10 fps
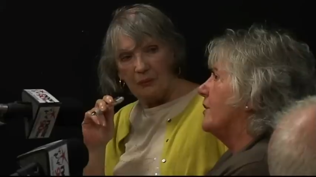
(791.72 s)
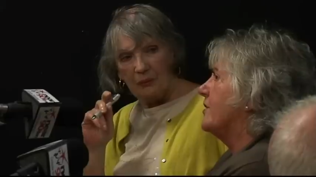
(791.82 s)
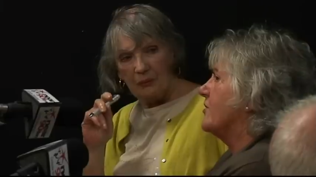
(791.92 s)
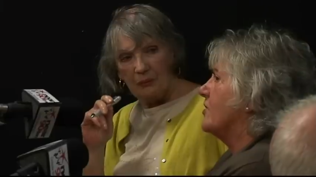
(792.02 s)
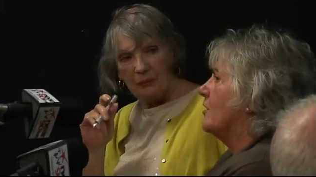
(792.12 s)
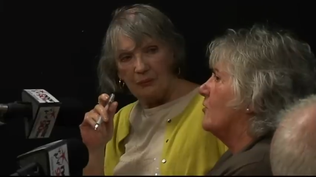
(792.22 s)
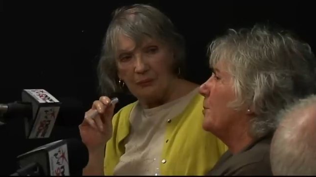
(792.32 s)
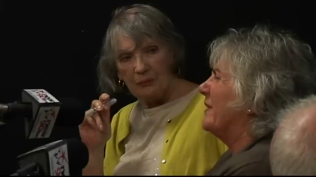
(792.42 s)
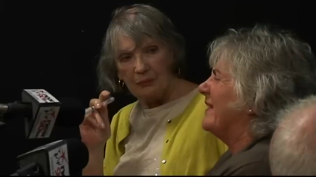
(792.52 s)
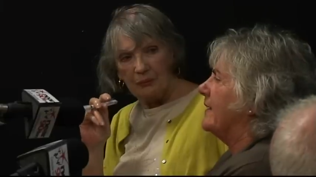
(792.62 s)
Speaker 1: it just turned around.
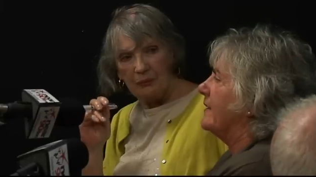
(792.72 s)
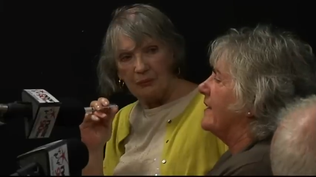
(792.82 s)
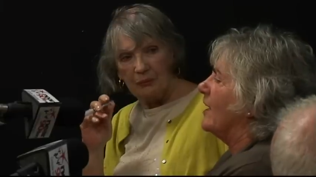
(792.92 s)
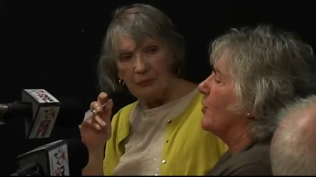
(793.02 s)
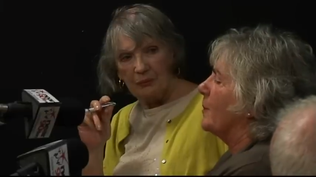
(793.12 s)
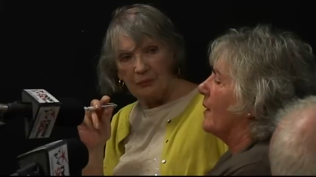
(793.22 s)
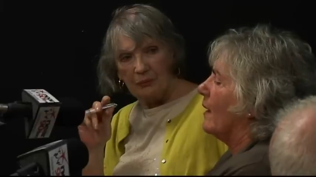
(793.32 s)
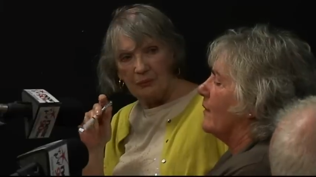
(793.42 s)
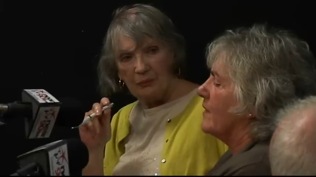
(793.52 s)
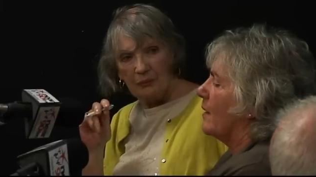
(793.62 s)
But the, thing is,
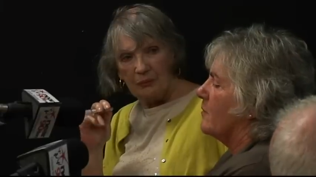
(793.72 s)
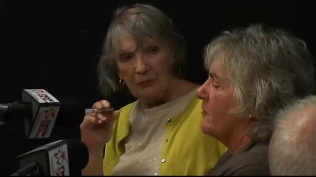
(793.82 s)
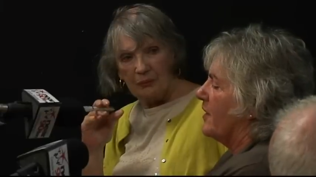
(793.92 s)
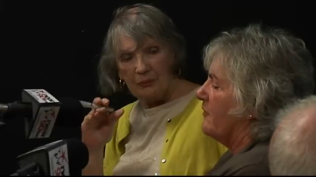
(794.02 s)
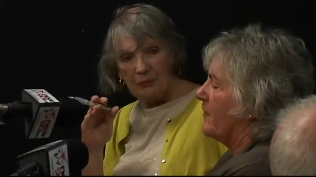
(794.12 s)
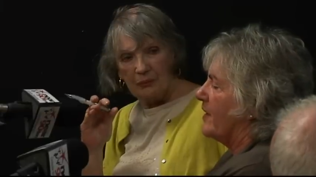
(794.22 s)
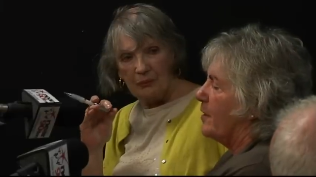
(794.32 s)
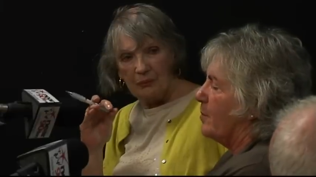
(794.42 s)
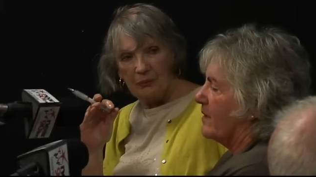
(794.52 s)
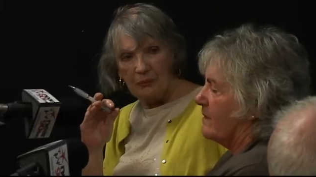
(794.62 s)
because I'm a very
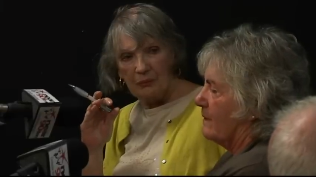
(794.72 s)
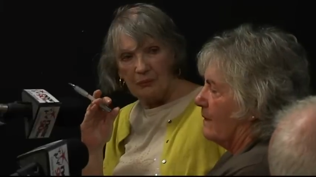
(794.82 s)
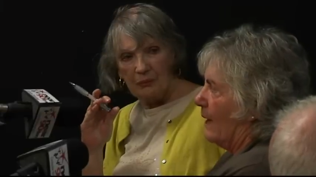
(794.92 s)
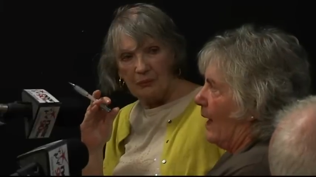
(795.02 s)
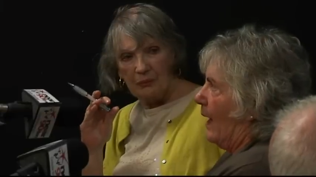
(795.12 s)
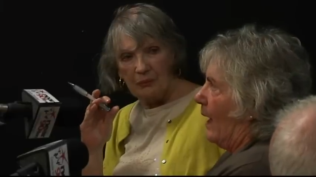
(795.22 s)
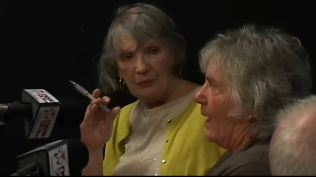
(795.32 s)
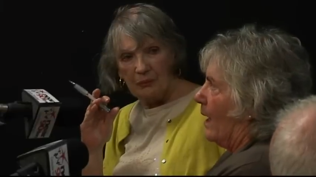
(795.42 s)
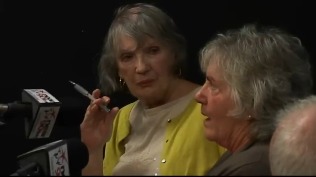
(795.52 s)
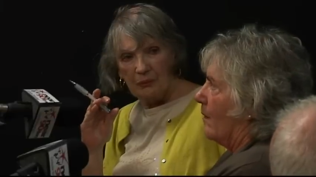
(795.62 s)
friendly person,
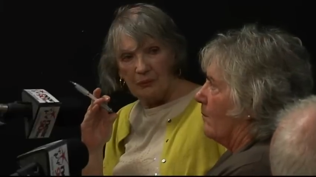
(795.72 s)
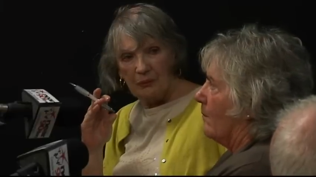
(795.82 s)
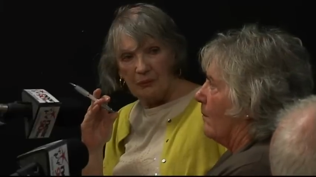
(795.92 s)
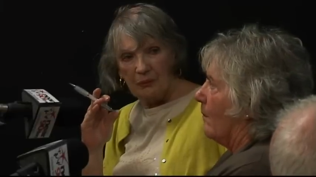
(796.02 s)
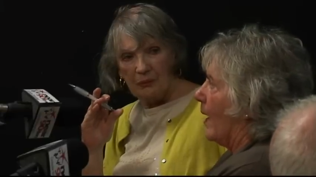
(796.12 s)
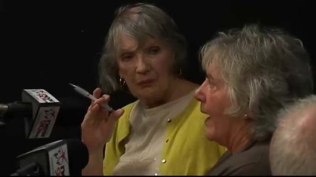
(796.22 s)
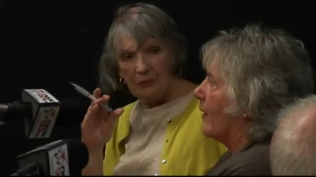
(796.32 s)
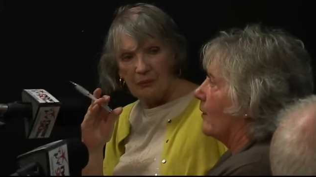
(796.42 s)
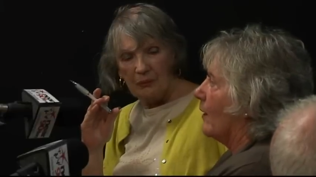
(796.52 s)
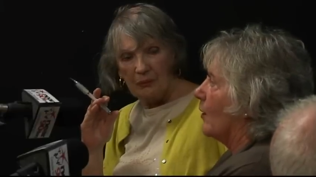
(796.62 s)
um, I
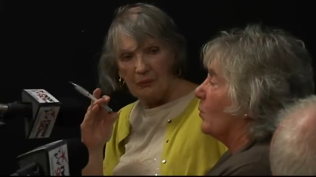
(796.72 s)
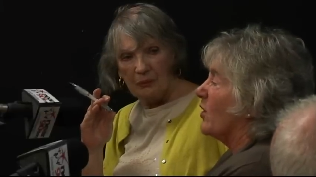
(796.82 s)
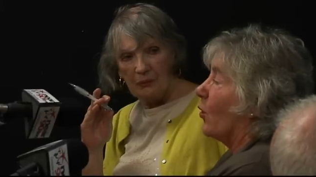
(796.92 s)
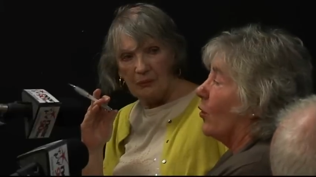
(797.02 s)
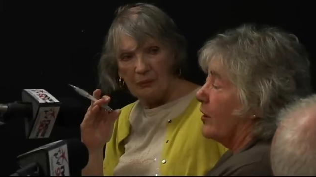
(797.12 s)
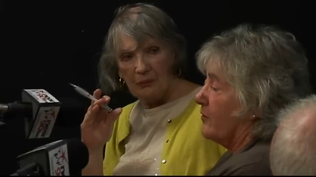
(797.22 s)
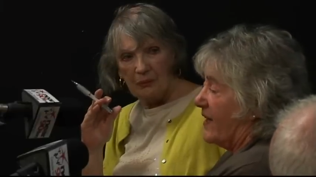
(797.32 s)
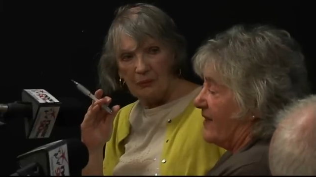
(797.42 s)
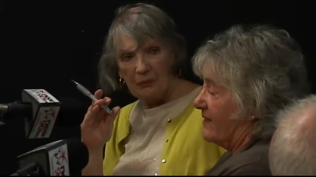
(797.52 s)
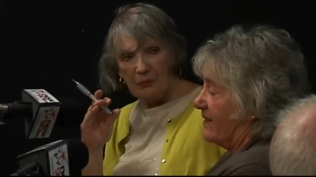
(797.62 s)
got on with all the
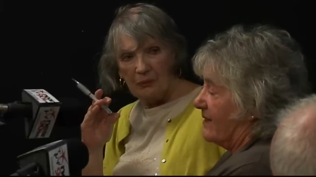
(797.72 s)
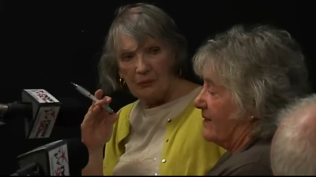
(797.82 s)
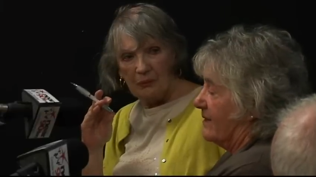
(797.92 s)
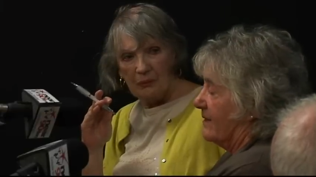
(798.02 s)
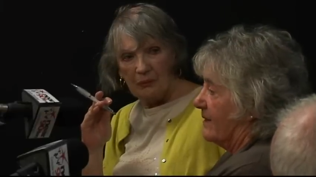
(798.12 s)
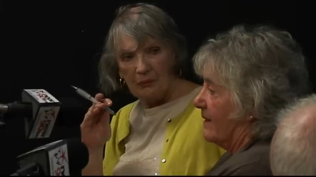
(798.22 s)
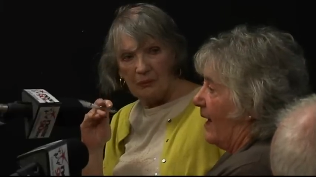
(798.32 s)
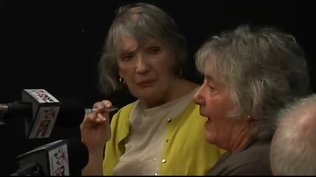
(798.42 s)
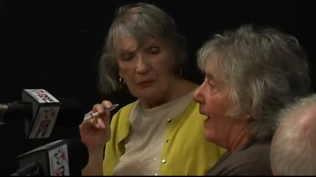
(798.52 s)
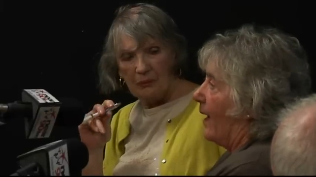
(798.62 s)
races. Mm-hmm.
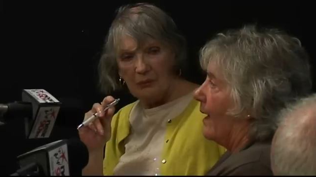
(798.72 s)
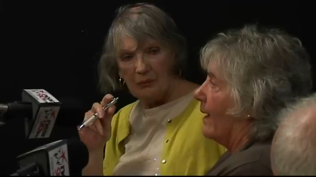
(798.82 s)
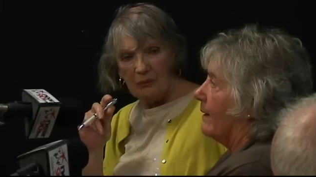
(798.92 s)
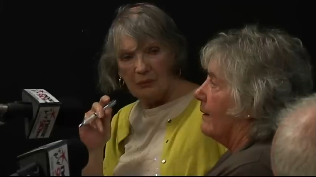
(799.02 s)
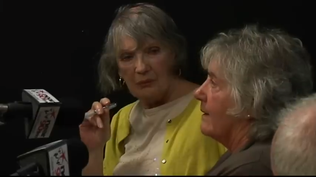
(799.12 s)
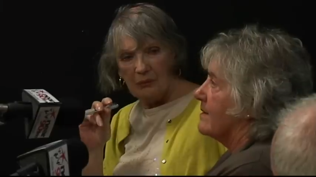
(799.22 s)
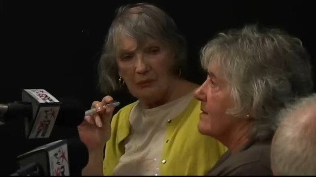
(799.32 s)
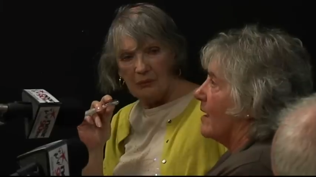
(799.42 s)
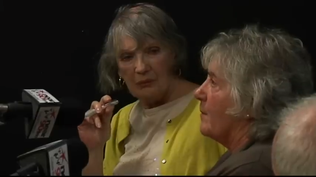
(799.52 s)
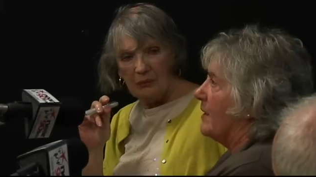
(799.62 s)
And
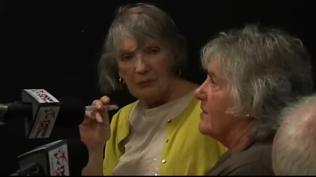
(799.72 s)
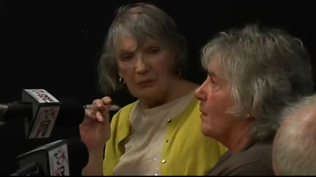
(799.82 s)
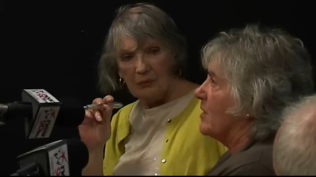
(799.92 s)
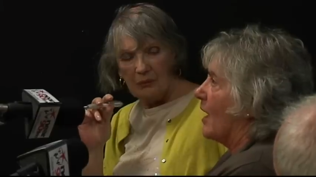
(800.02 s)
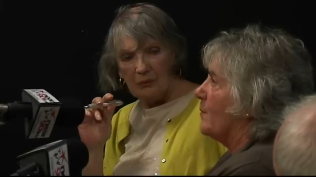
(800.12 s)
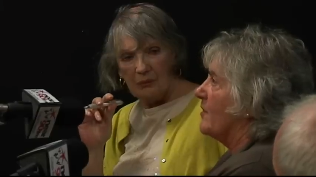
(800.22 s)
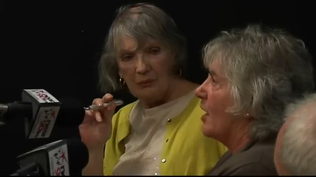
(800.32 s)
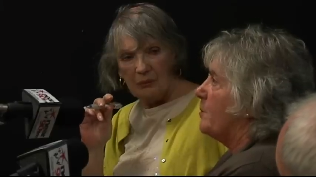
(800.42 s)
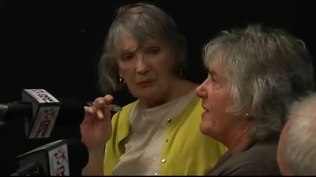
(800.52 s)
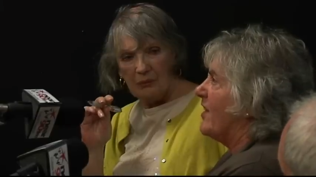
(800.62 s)
I mean, sometimes
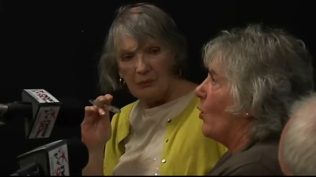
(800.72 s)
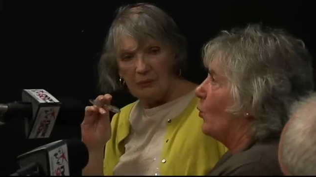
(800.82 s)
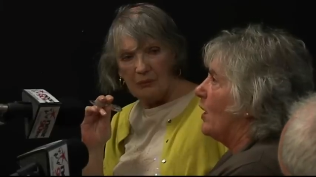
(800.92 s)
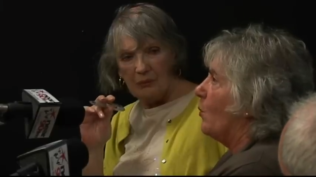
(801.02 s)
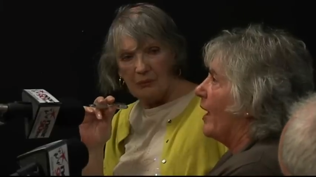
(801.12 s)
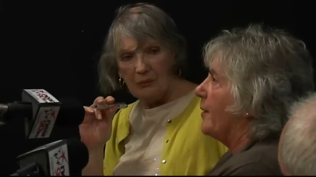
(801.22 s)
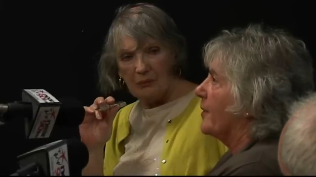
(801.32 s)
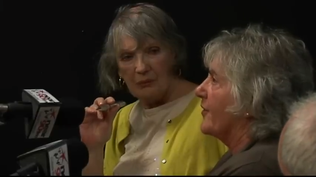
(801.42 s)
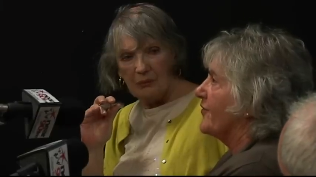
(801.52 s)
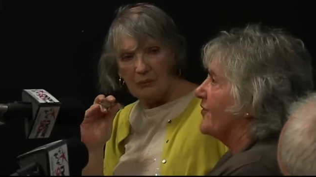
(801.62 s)
I'd be the only white
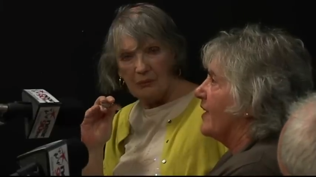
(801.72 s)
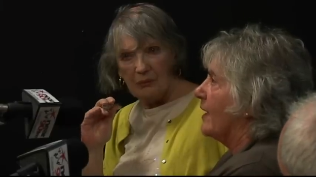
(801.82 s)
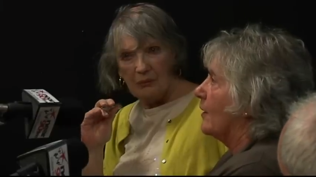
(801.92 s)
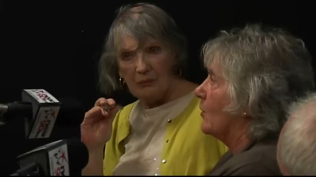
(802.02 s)
person in a